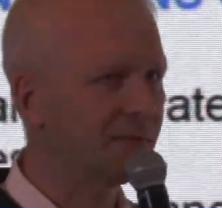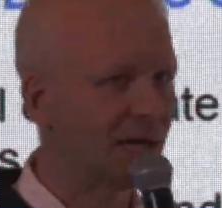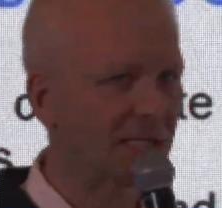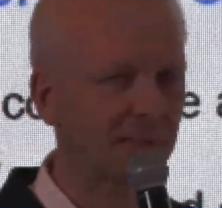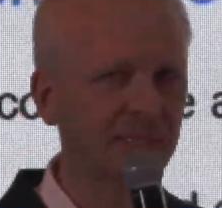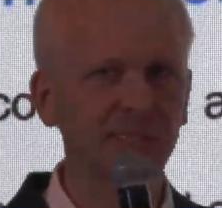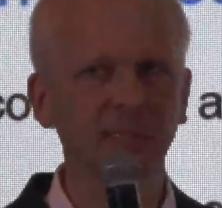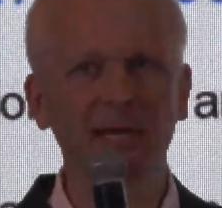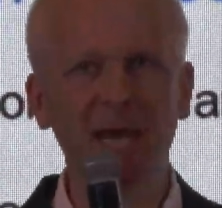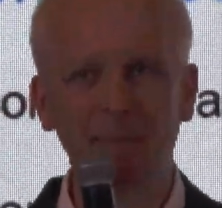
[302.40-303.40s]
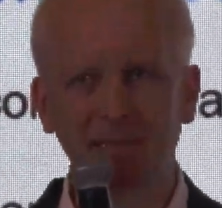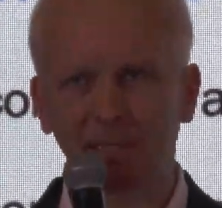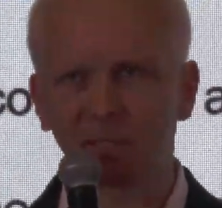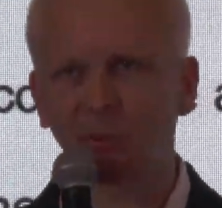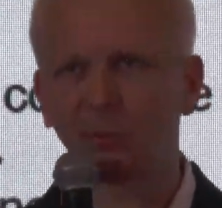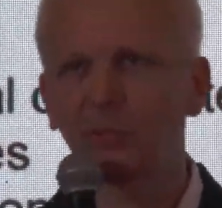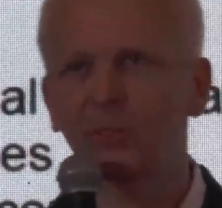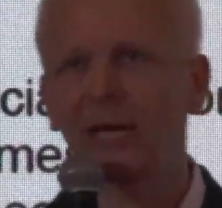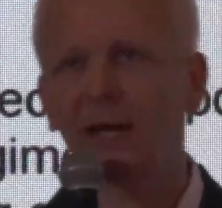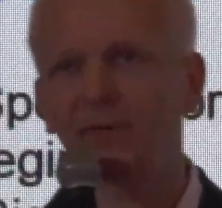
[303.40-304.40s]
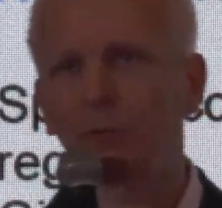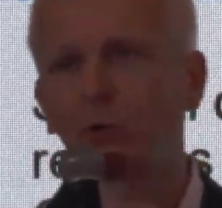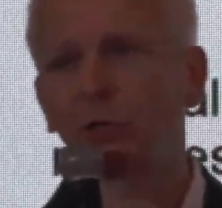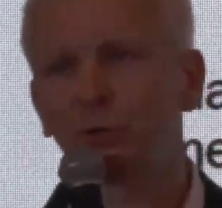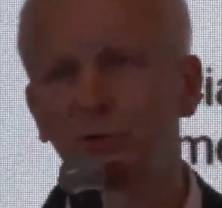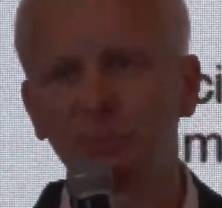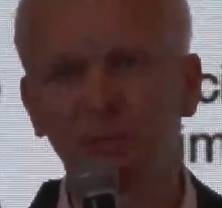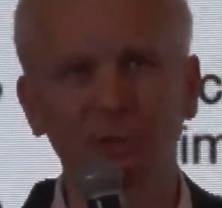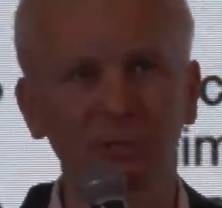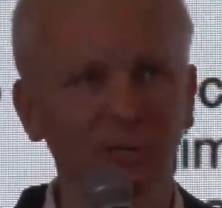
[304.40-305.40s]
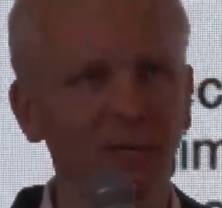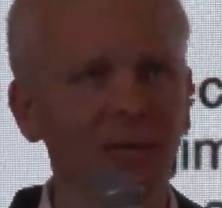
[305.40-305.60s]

investments still happening. So you need to have the war insurance, because